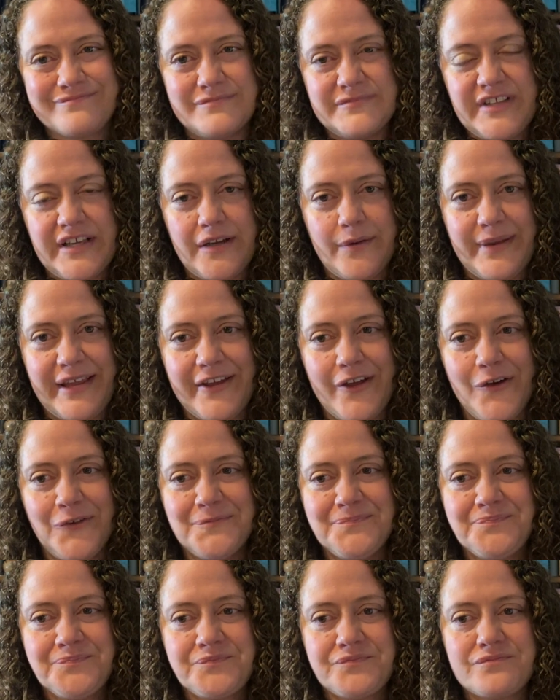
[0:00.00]
There we
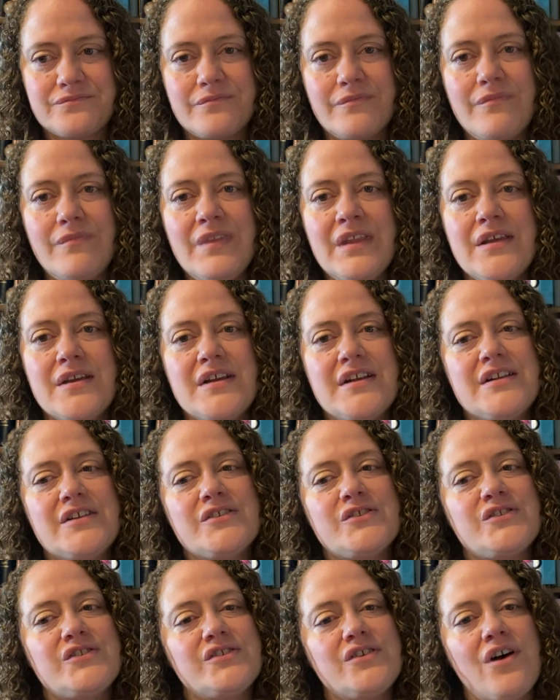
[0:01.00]
go.
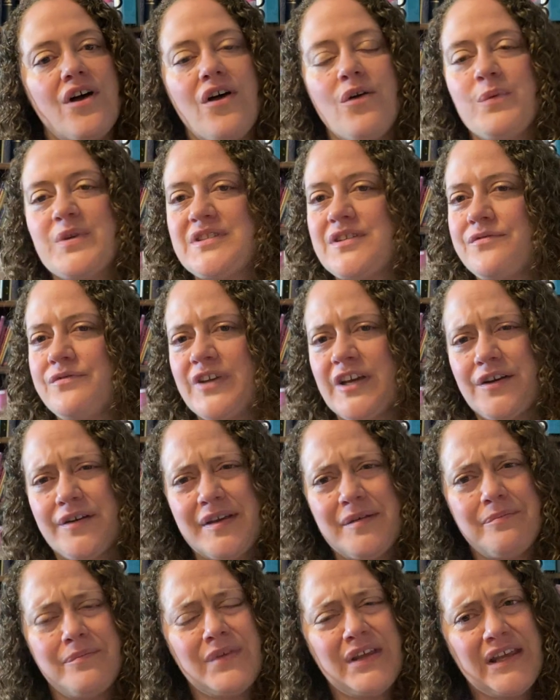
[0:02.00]
Saul was a
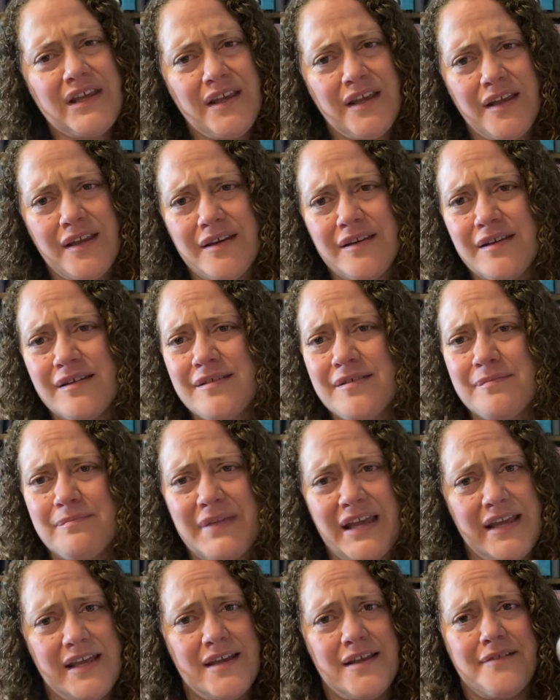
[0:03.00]
very mean
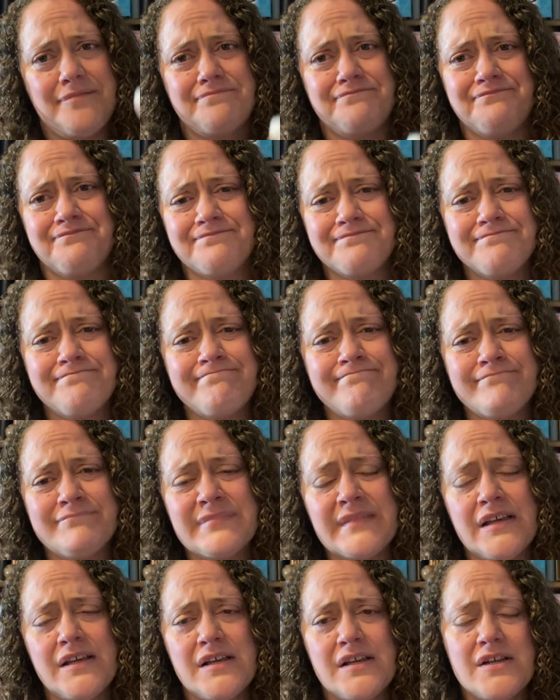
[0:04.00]
man.
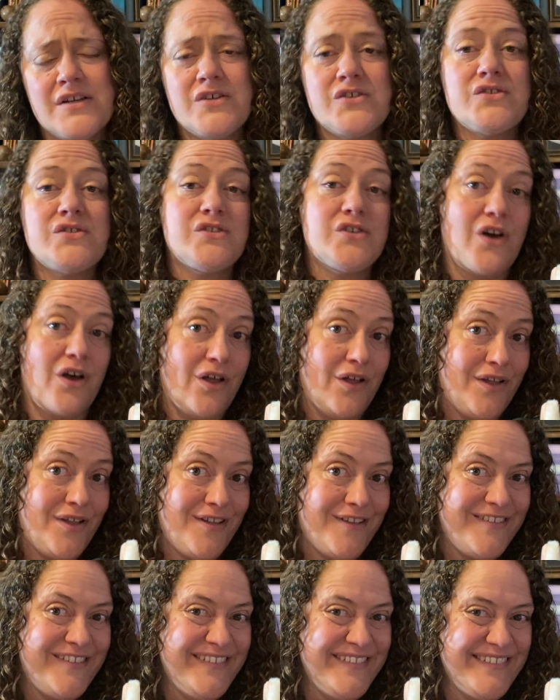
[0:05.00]

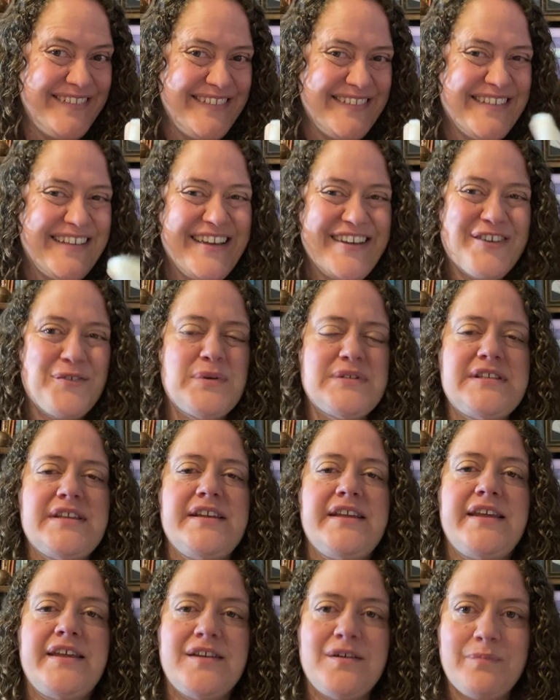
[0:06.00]
Saul was an
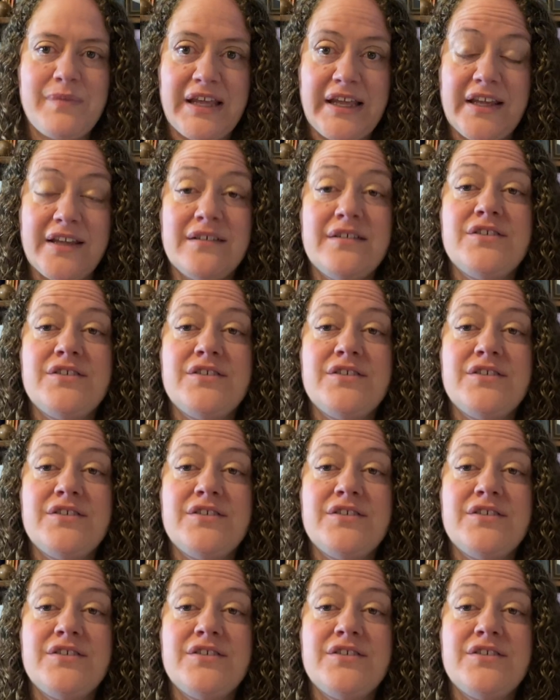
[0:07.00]
enemy